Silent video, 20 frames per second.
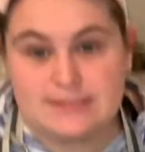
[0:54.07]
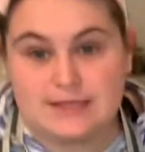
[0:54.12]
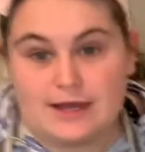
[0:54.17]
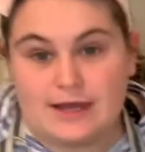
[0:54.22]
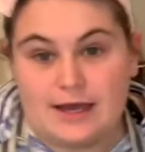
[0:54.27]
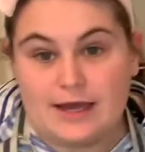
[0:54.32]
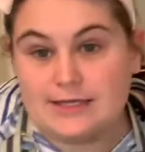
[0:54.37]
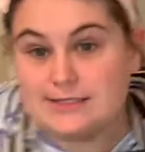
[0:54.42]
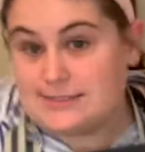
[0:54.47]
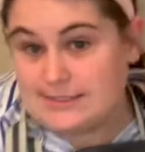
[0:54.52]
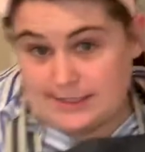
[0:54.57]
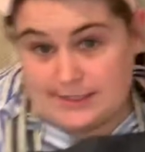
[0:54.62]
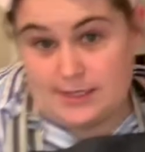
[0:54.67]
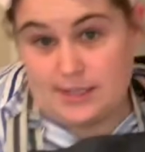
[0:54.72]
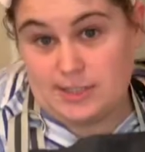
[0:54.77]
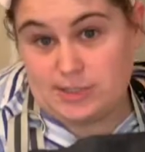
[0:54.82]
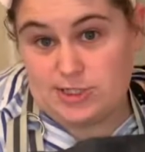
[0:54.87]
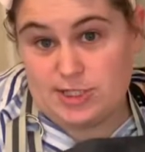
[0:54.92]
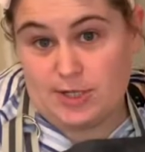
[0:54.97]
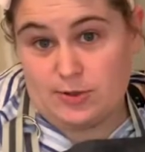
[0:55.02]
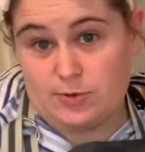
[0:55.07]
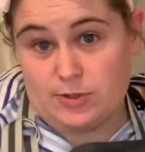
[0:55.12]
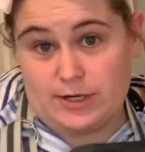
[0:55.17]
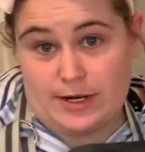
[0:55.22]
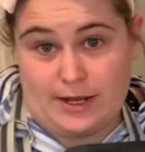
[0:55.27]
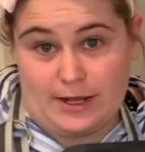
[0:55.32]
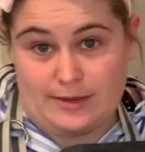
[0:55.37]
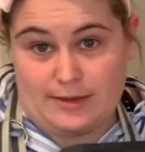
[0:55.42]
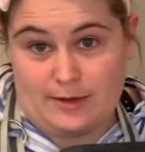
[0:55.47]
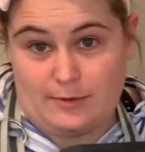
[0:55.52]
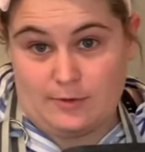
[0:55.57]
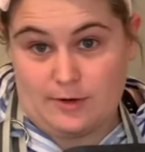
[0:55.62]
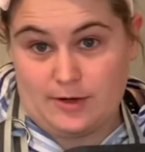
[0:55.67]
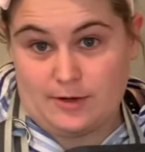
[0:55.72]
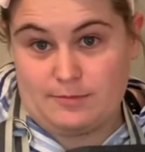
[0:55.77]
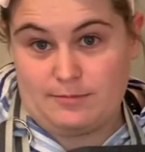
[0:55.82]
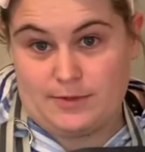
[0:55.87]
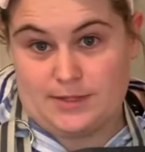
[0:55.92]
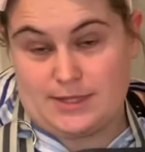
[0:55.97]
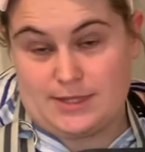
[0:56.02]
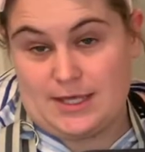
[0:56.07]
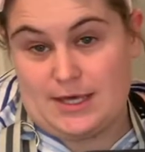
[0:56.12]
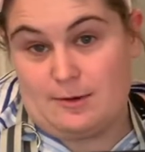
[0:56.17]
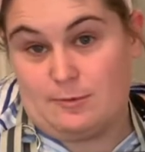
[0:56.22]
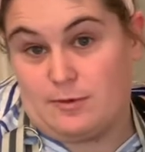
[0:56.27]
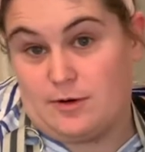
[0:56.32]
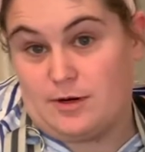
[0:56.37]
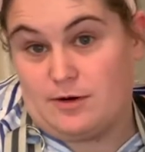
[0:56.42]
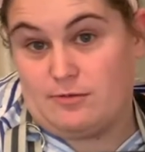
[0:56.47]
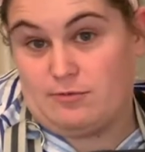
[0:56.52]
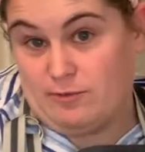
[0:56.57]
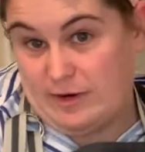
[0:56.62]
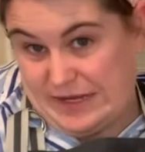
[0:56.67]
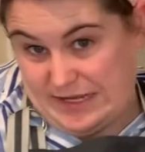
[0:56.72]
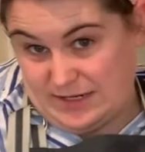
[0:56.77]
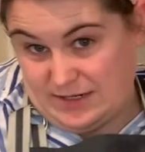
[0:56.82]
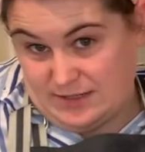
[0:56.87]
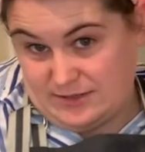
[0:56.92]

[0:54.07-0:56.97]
I did not check what kind they were, but they were red.